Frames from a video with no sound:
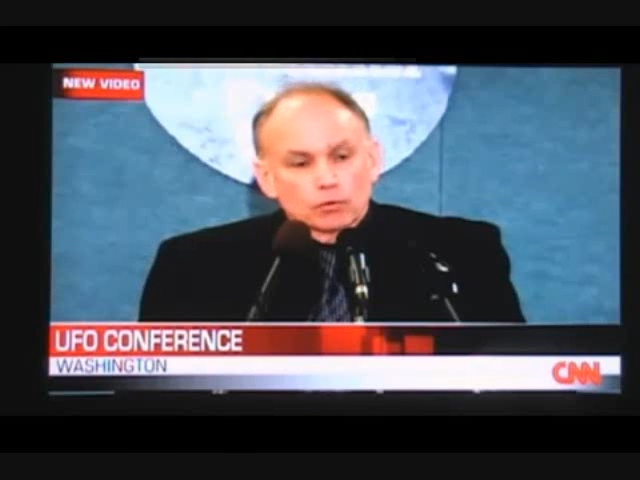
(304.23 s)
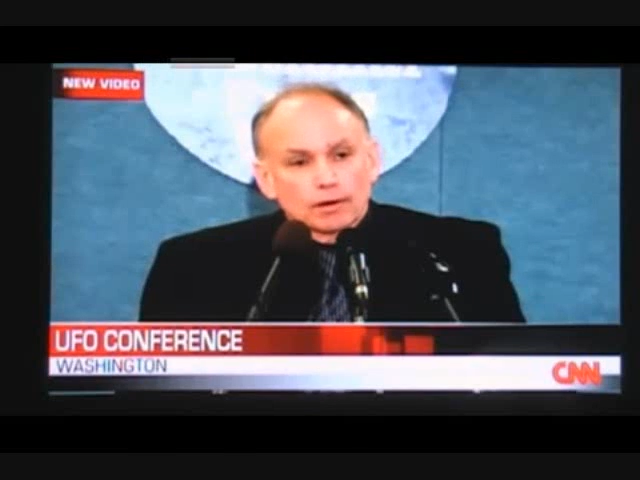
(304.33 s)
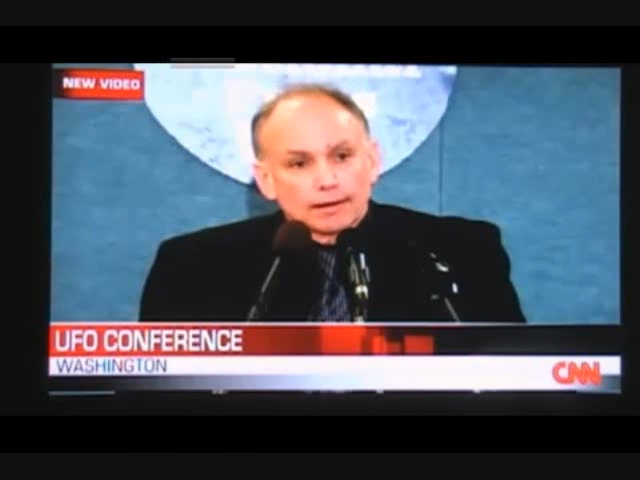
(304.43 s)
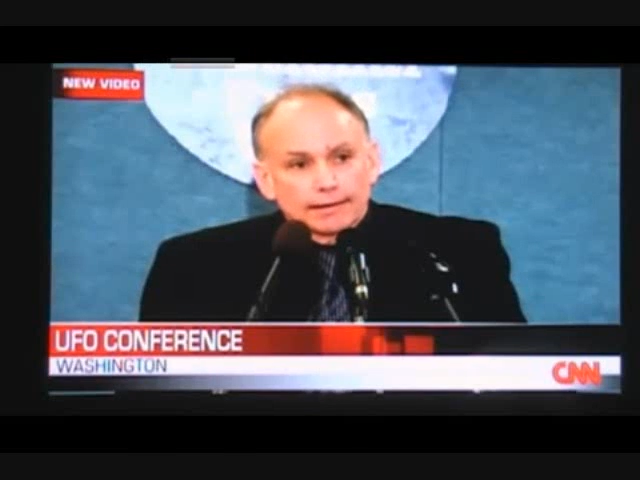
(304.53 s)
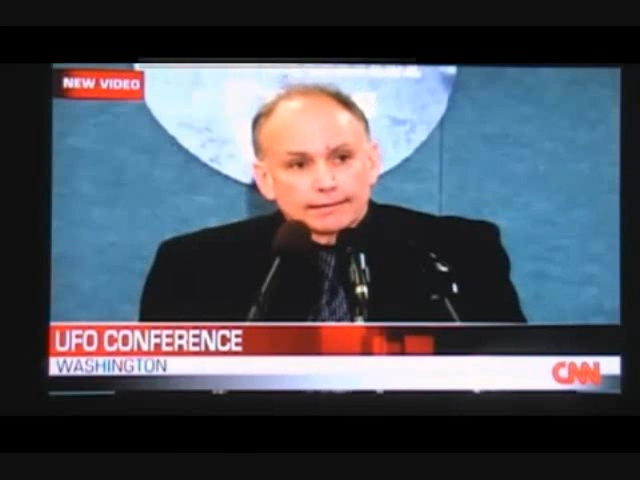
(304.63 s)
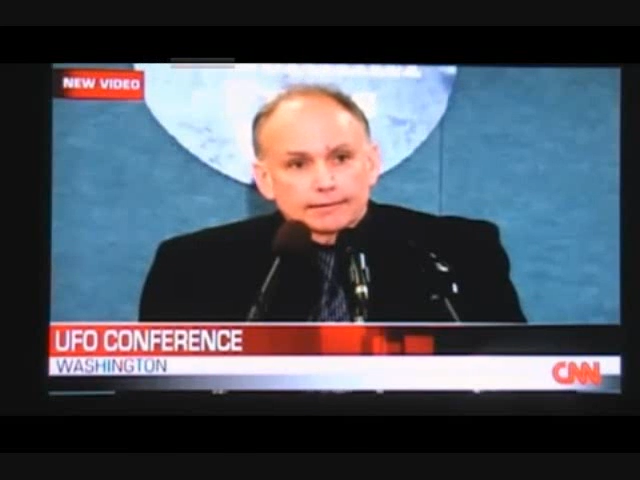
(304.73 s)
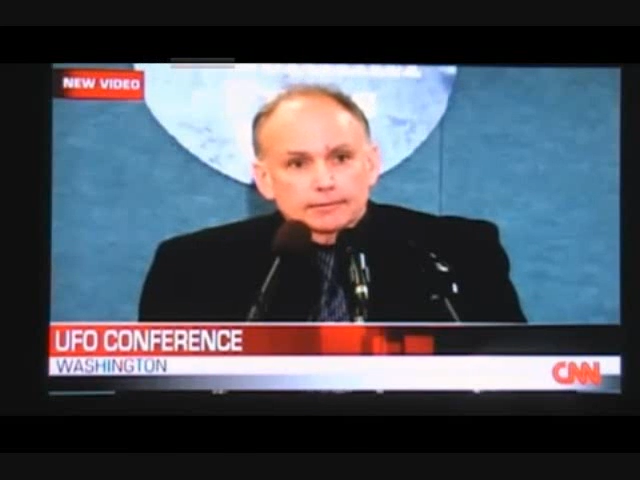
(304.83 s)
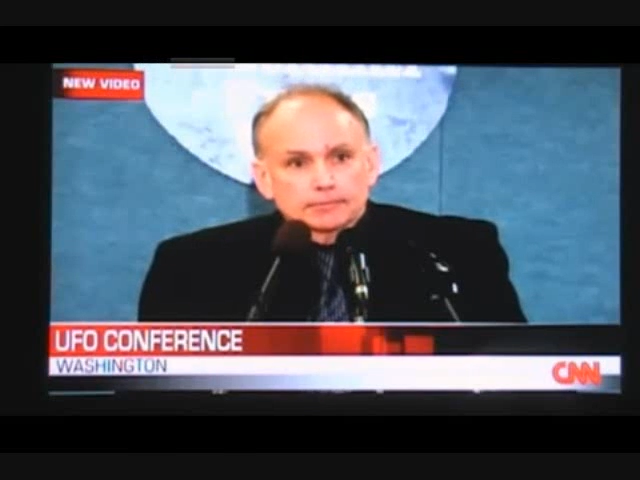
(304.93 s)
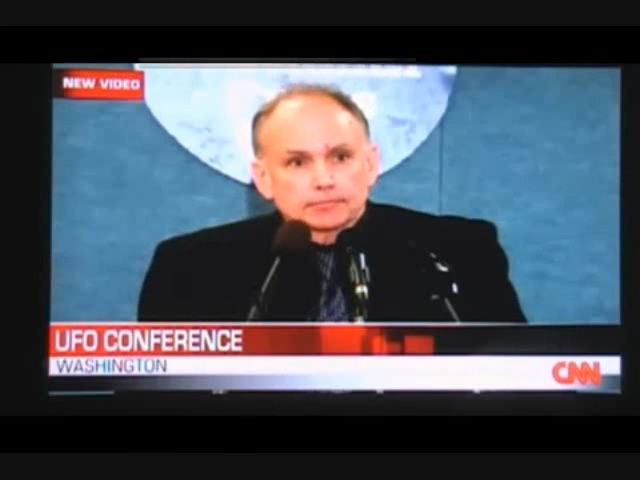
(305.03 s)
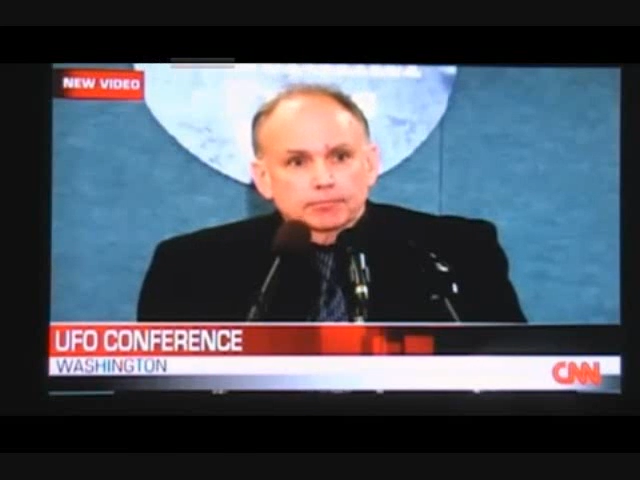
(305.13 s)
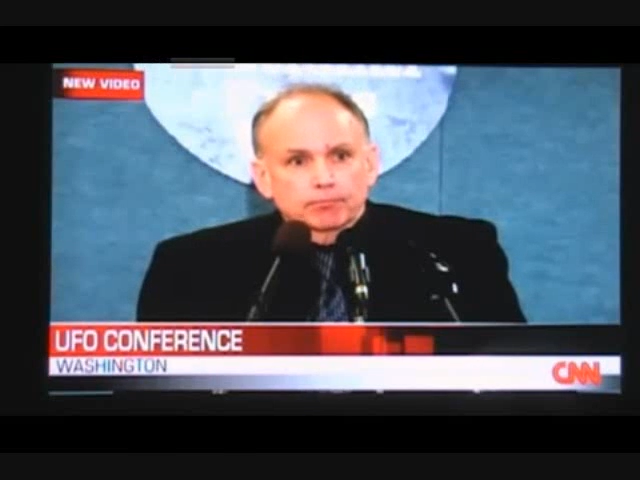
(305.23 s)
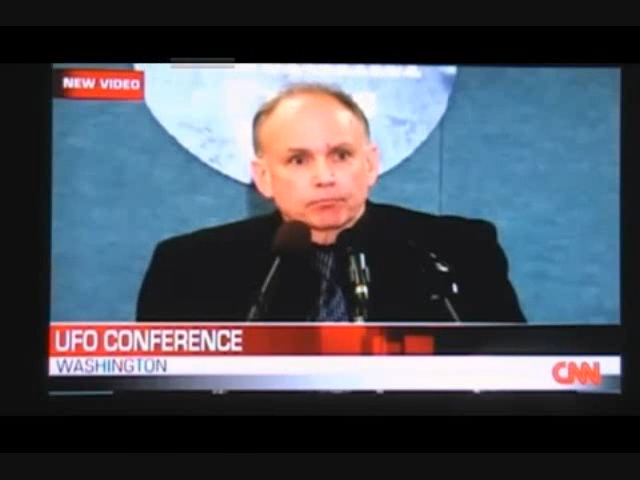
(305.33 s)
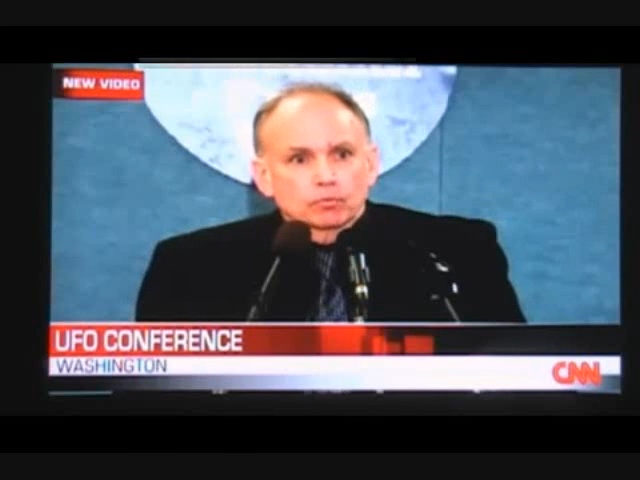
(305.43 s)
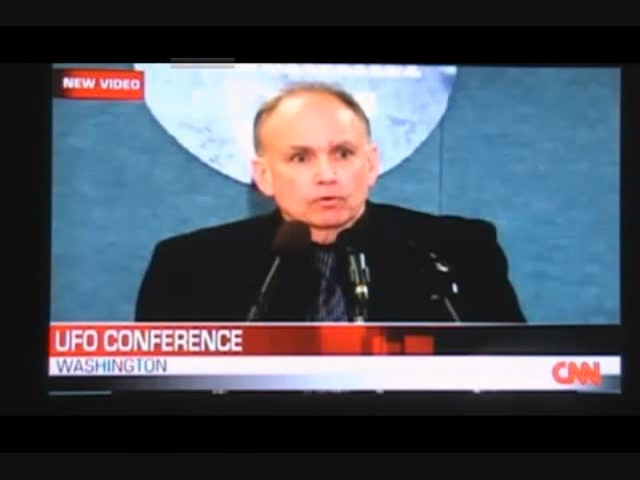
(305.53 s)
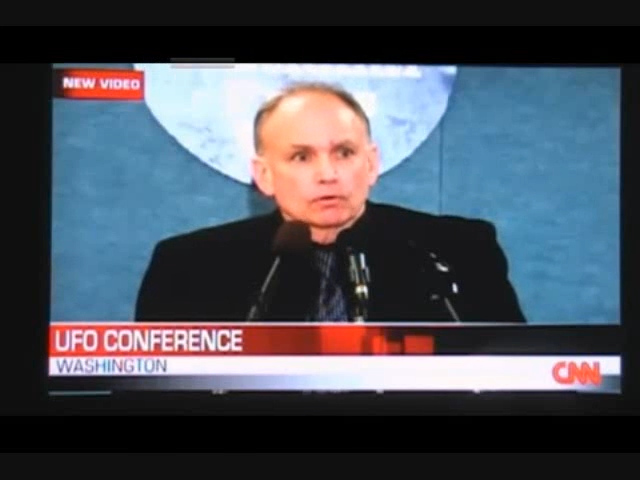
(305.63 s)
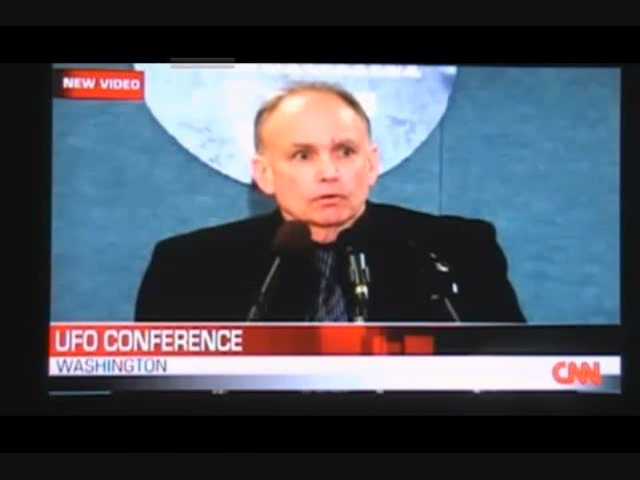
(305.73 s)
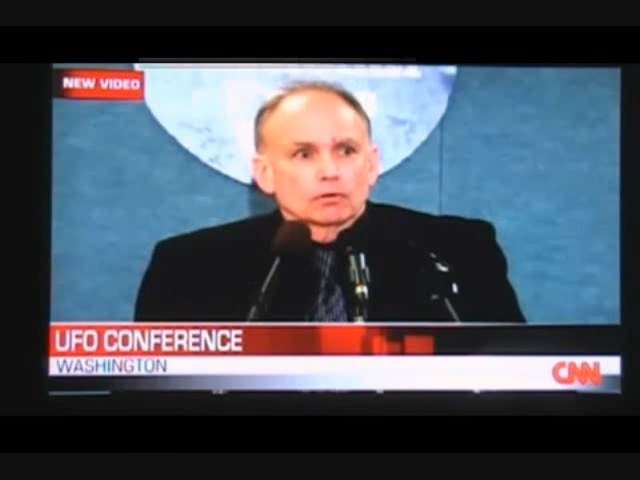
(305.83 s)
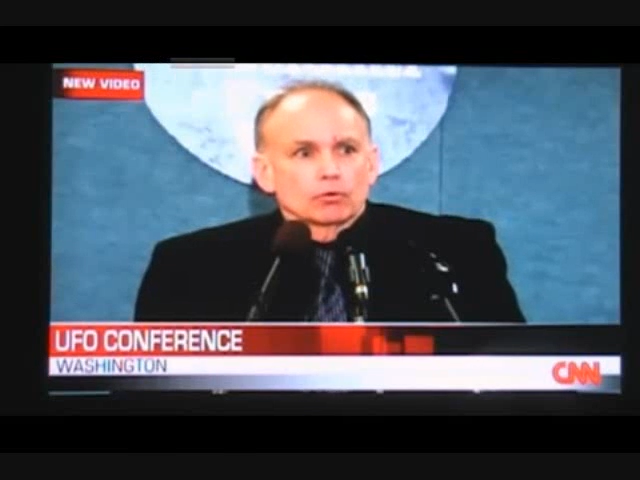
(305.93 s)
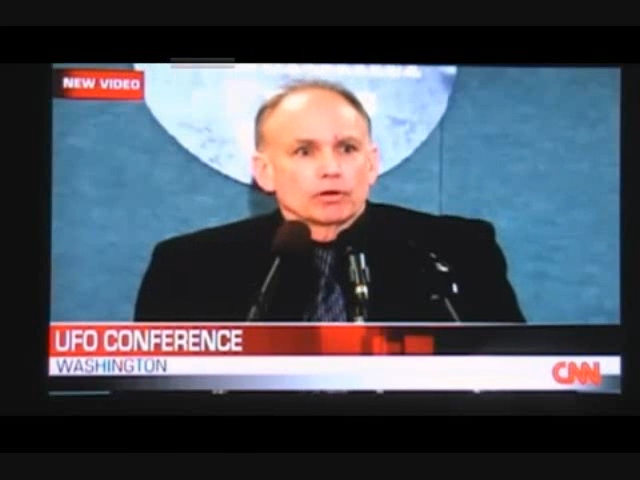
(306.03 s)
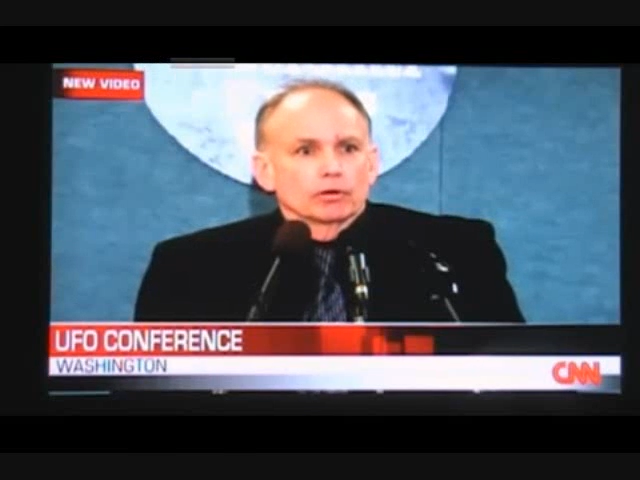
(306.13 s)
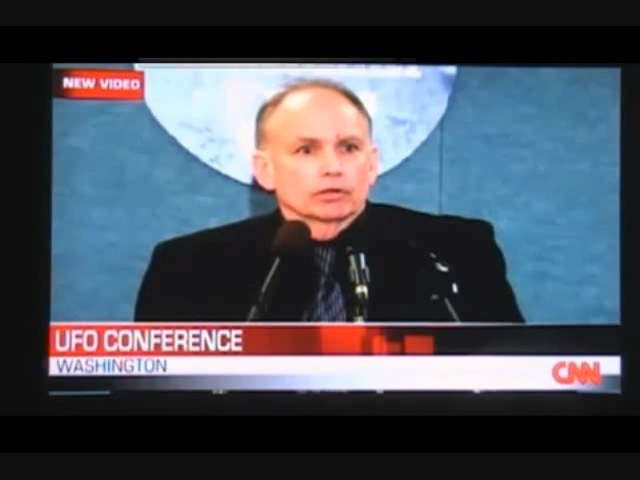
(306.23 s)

very wide. We